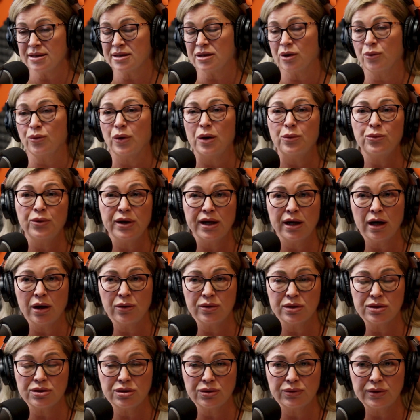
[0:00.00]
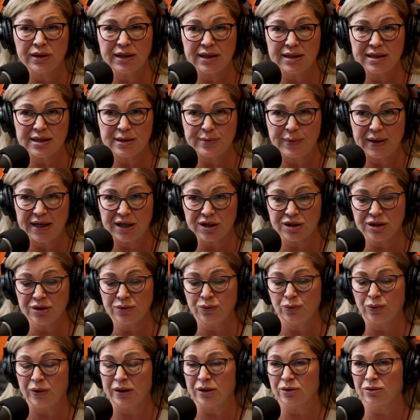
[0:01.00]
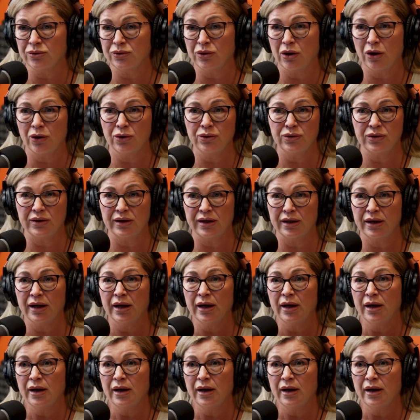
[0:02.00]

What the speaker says: So when we go and do an inspection, we'll note that